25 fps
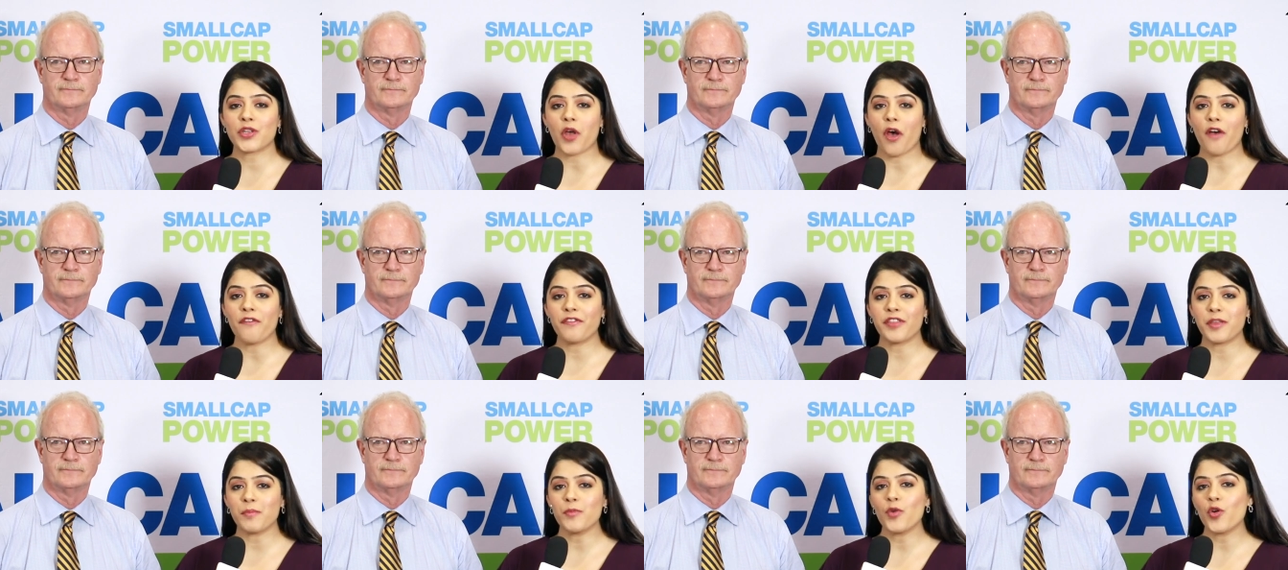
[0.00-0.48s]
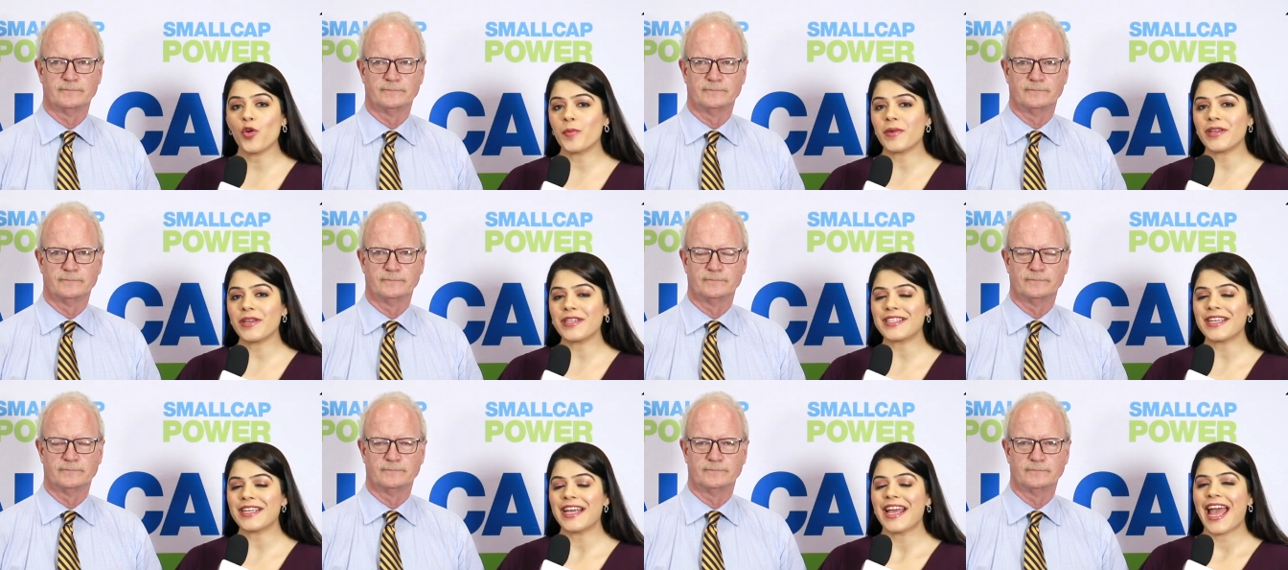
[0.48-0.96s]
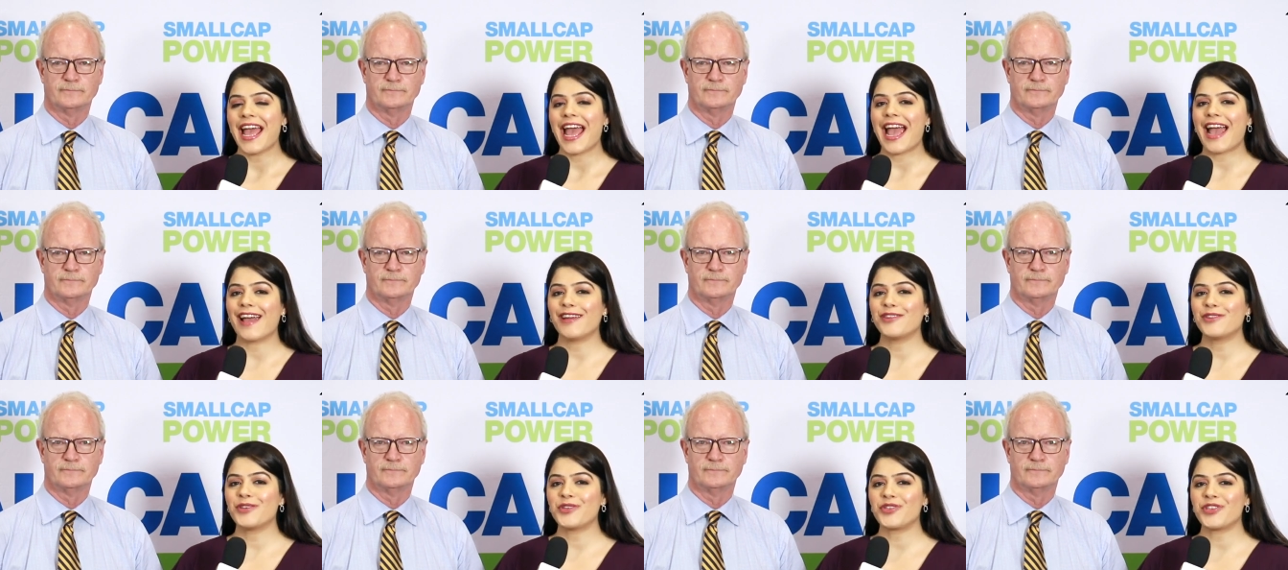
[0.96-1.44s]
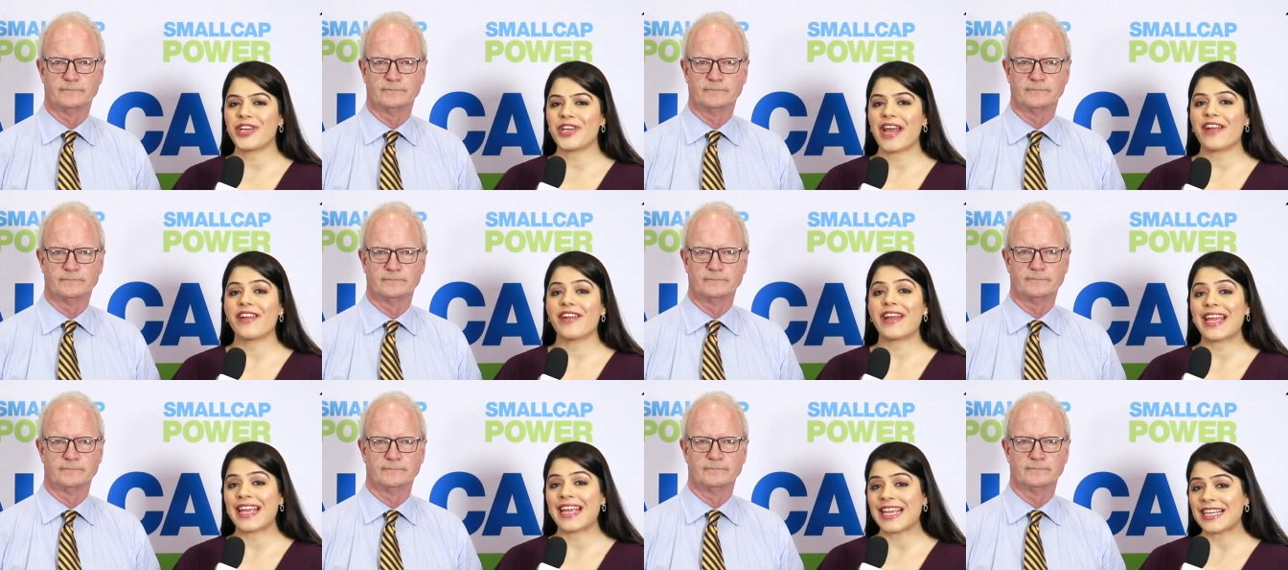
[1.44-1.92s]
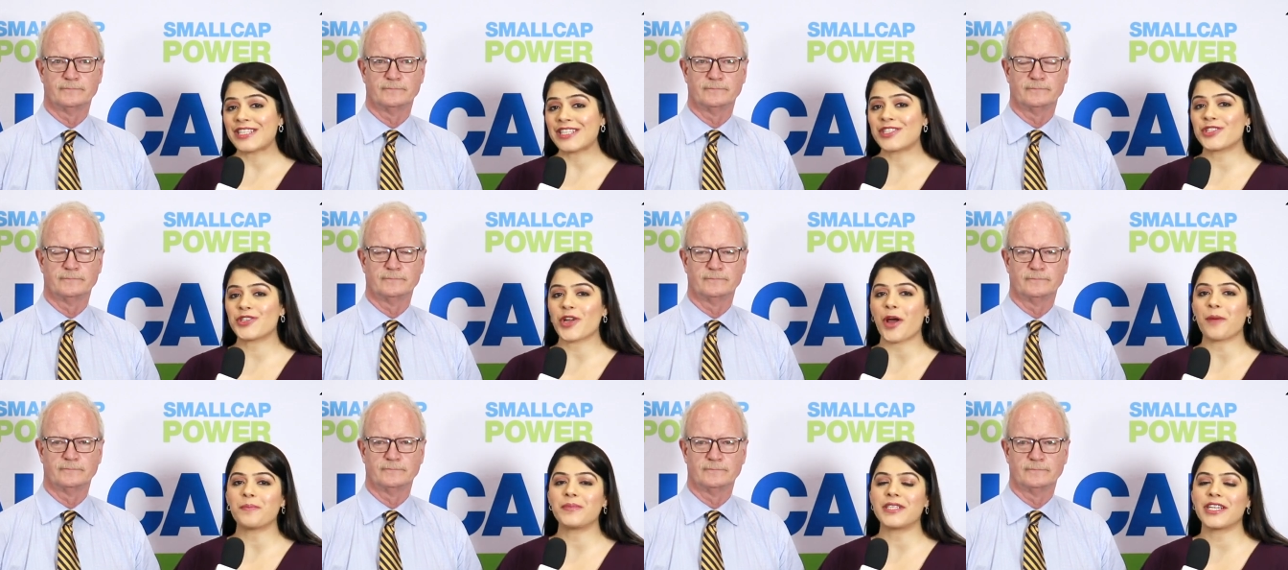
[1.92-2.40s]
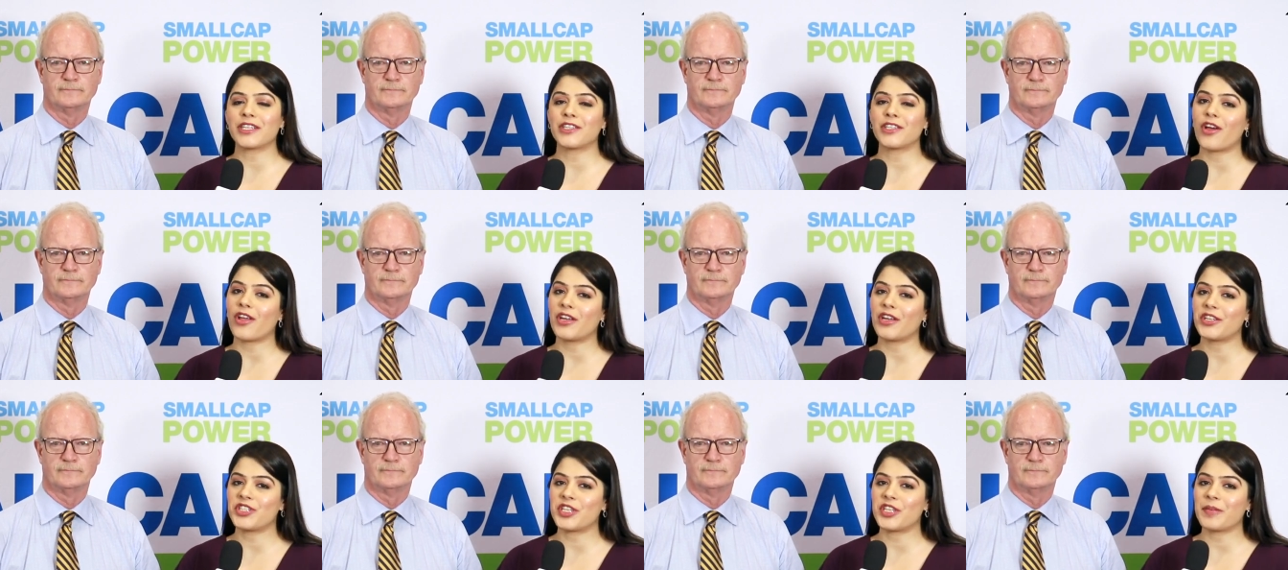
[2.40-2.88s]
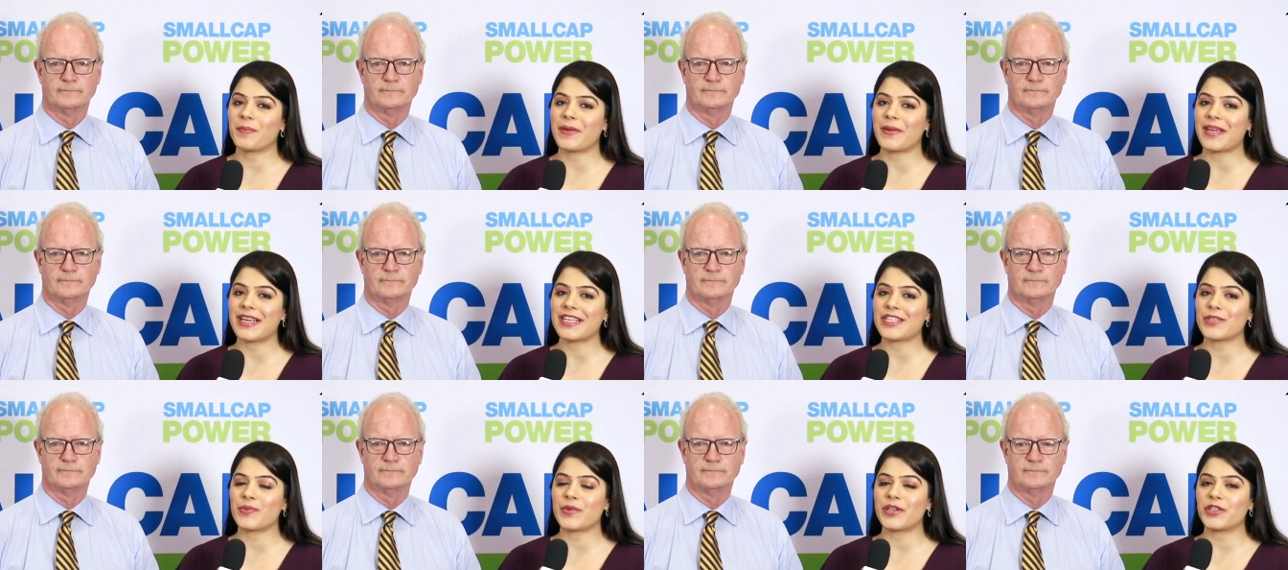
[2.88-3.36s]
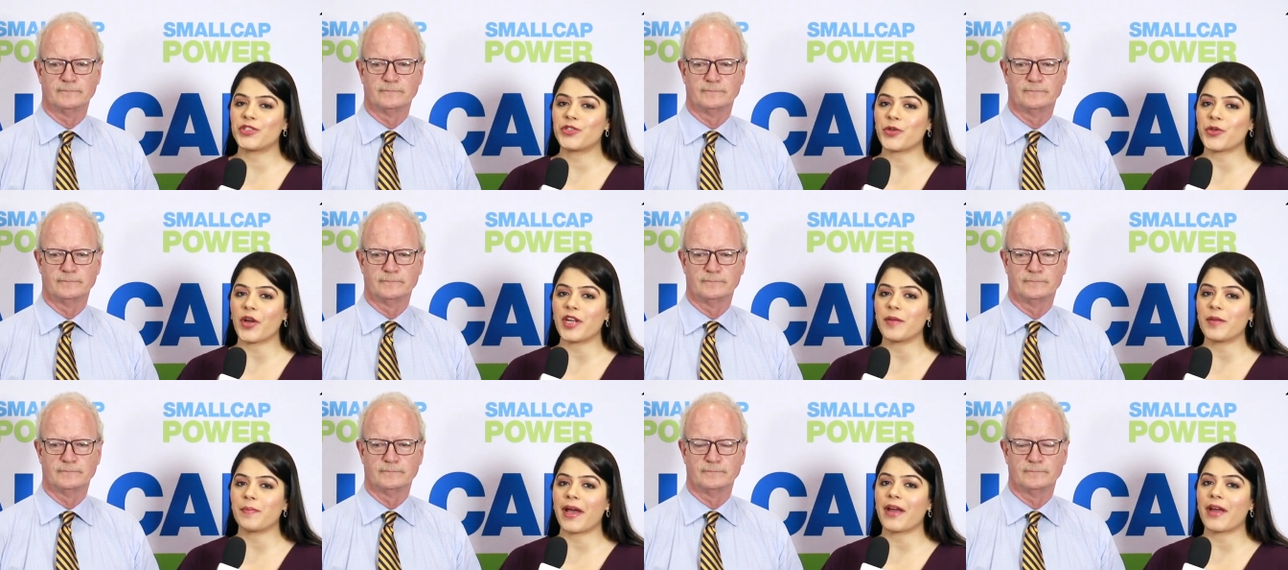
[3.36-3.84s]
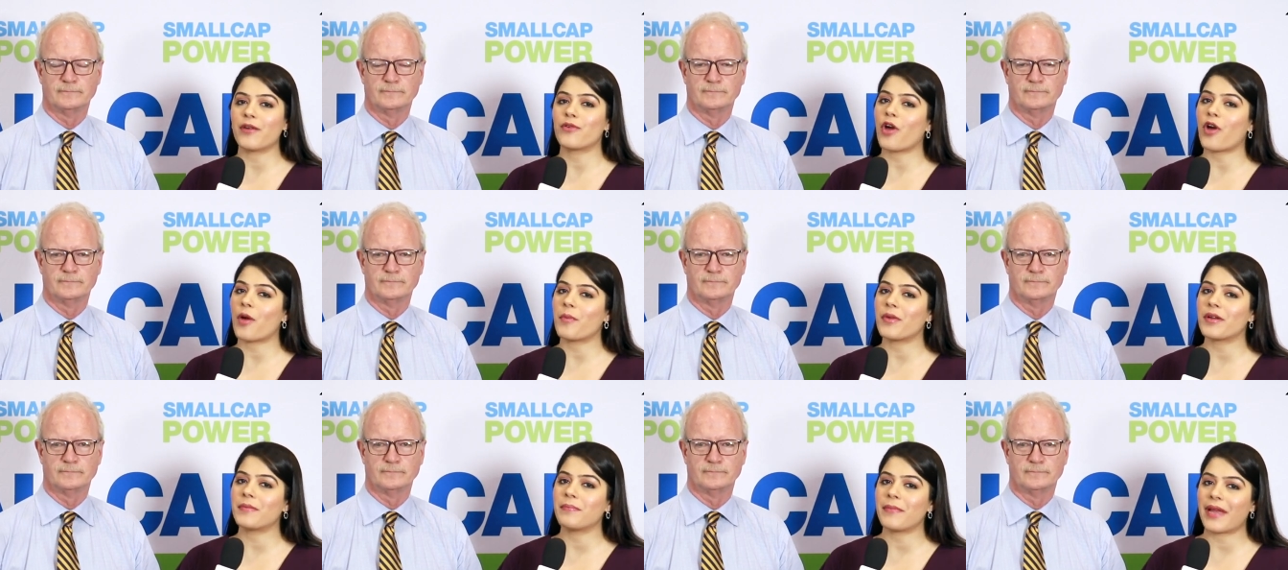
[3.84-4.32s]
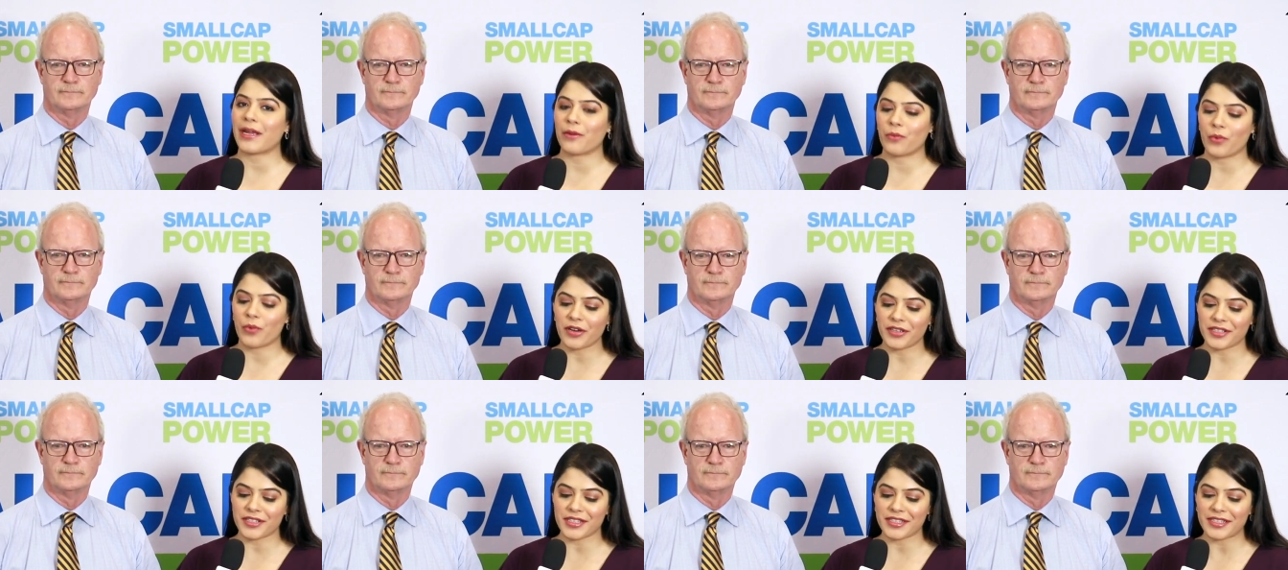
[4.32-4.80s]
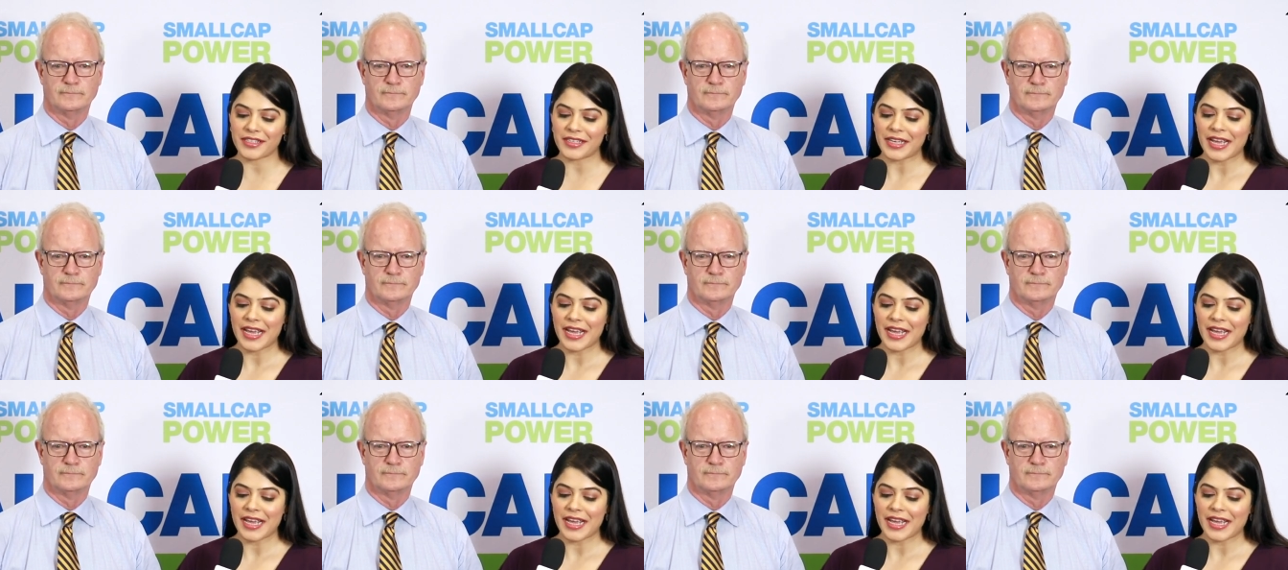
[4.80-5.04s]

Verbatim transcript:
Speaker 1: of the moment and to share his top technology picks. We are joined by Robert McWhirter,